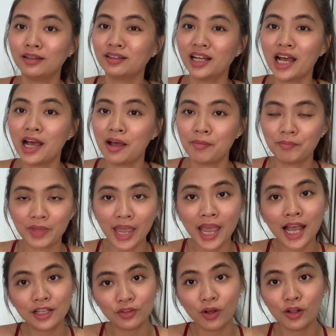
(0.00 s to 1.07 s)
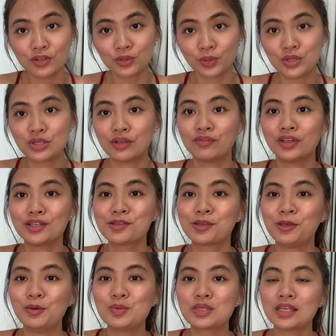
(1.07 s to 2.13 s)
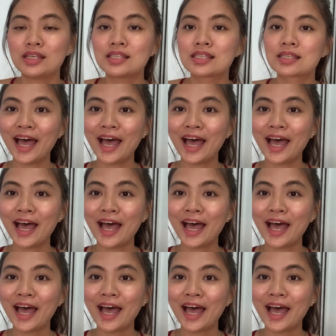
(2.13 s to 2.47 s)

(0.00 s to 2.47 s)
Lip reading: I had all sorts of excuses.